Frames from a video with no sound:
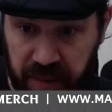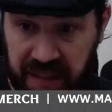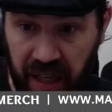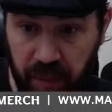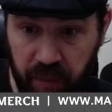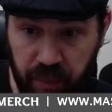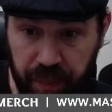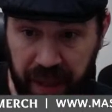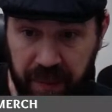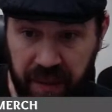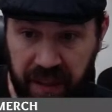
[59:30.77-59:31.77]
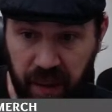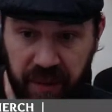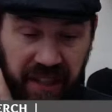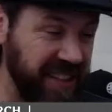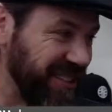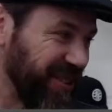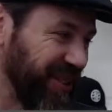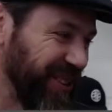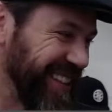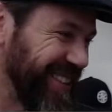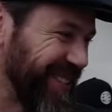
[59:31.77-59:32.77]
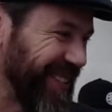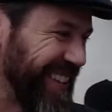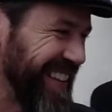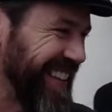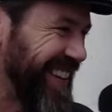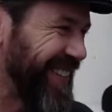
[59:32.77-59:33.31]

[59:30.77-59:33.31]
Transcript: the Metabo baby coming in 2023."